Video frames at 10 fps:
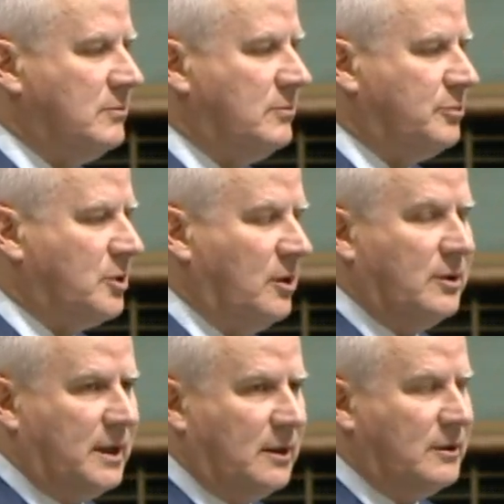
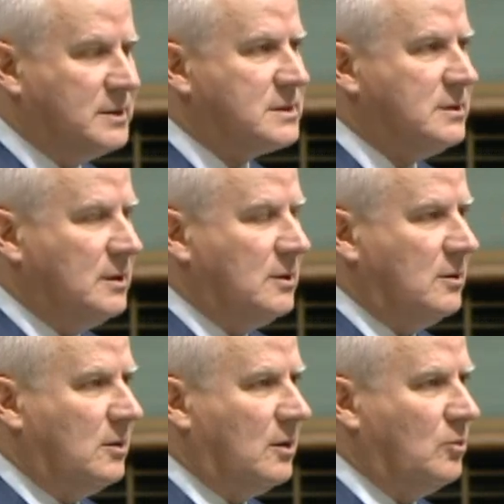priority areas
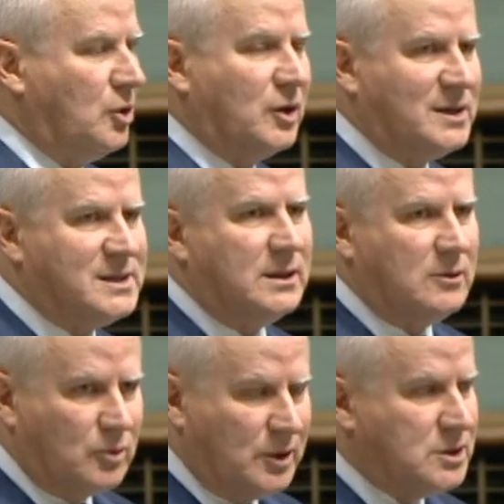were considered
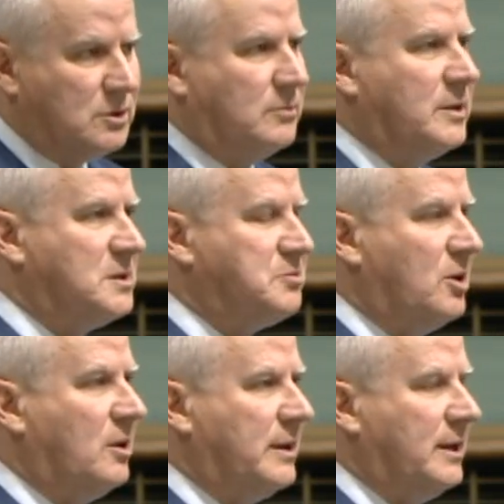regional. Those
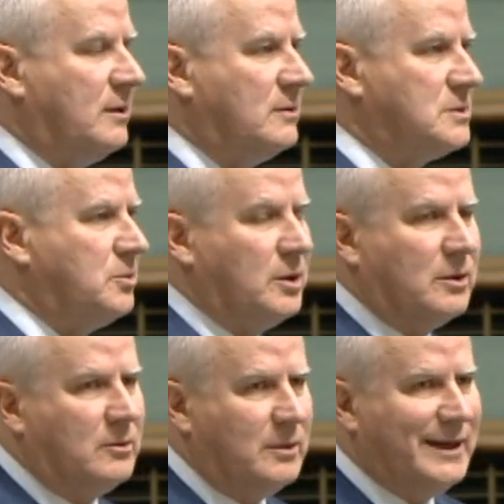priority areas were
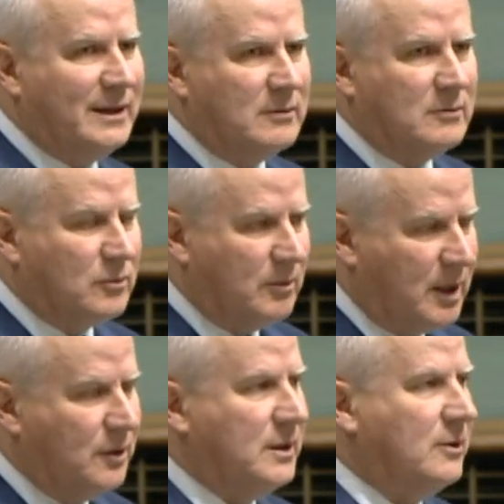in
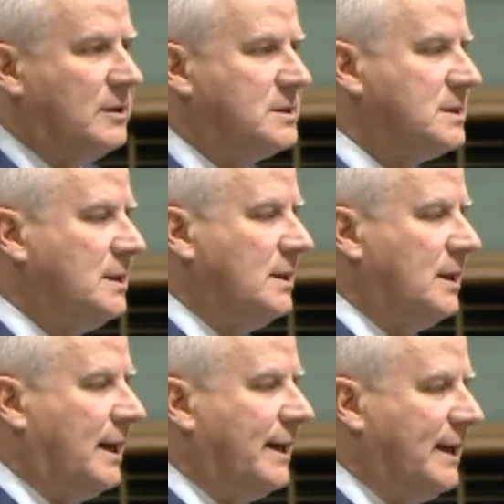remote areas.
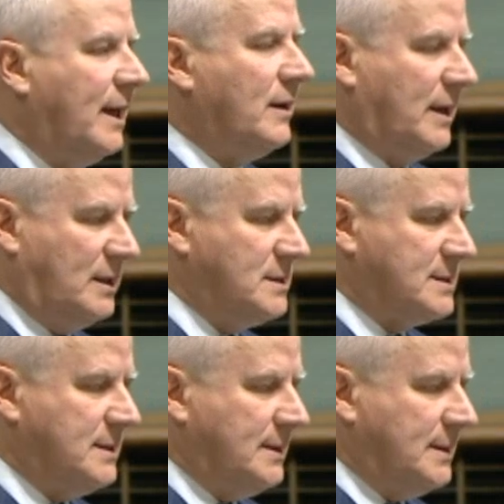Nowadays,
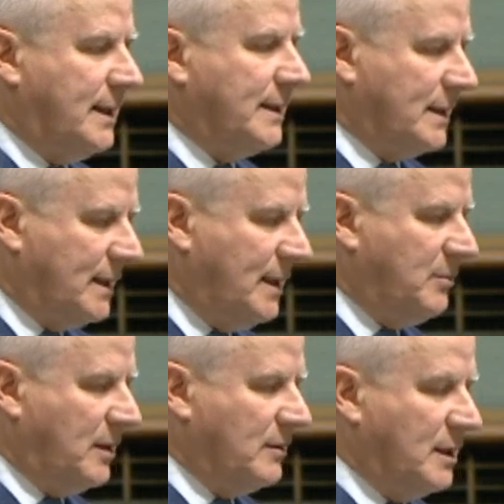under
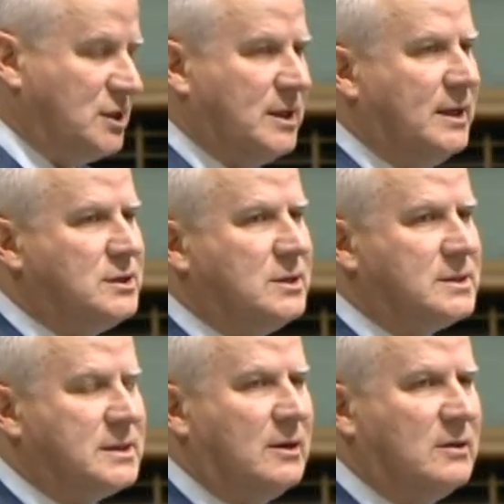Labor, they changed it
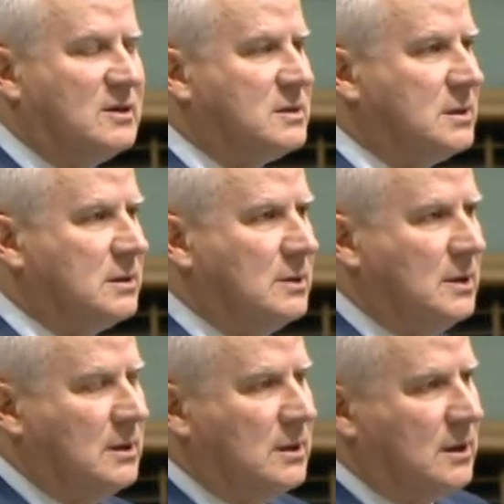so that
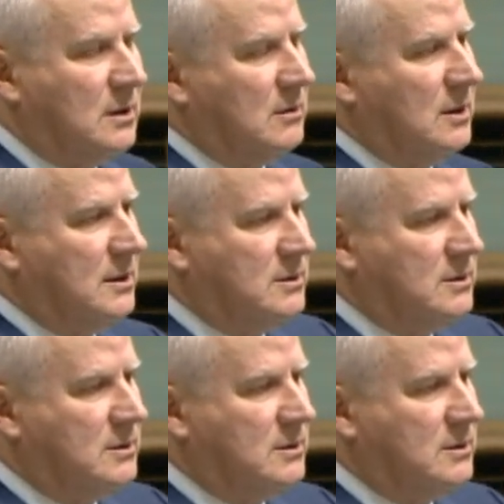a